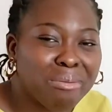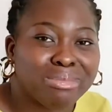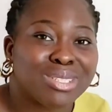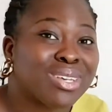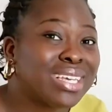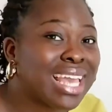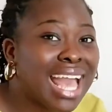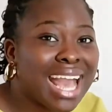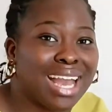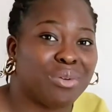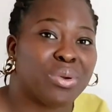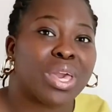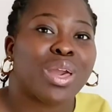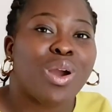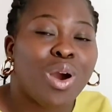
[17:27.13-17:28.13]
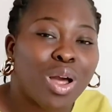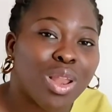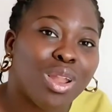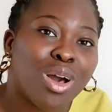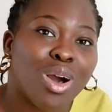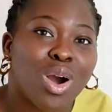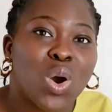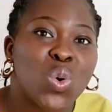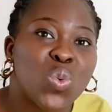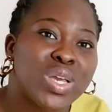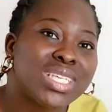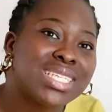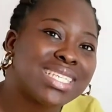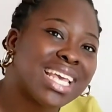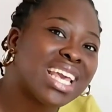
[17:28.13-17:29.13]
So yeah, we color, we
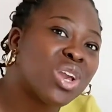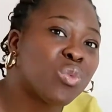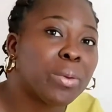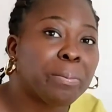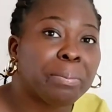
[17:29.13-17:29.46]
sing, we